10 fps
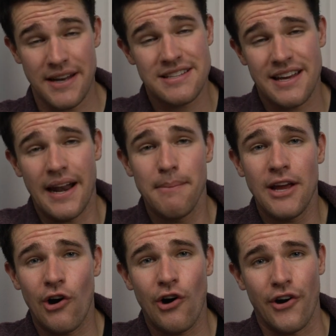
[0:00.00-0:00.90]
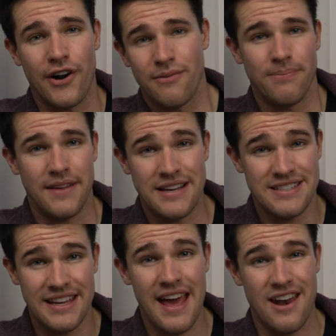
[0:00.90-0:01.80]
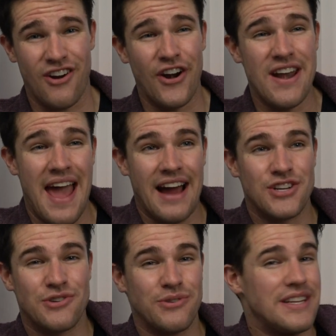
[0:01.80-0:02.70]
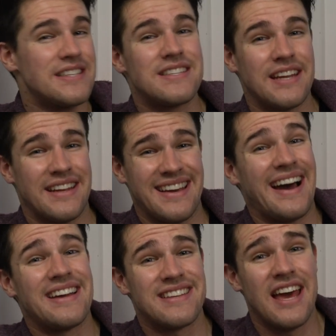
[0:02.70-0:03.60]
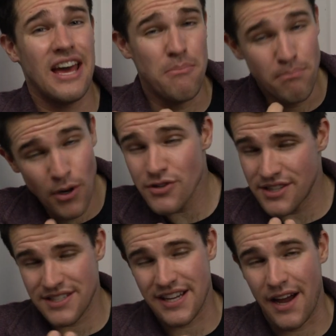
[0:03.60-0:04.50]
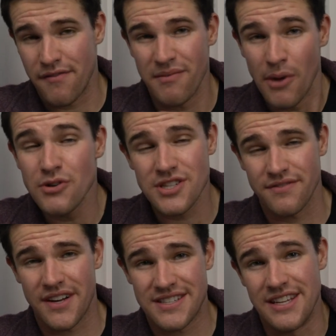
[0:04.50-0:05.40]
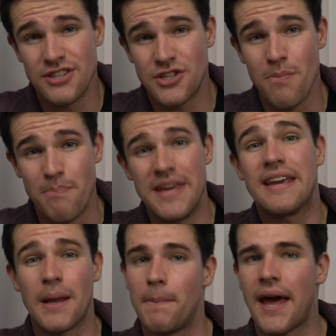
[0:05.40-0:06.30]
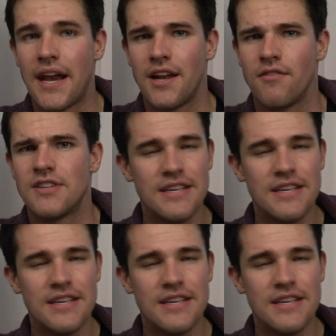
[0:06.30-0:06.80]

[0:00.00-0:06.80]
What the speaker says: And it's gonna be hard, because again, our natural instinct, guys, most of the time for most of us, is to be competitive.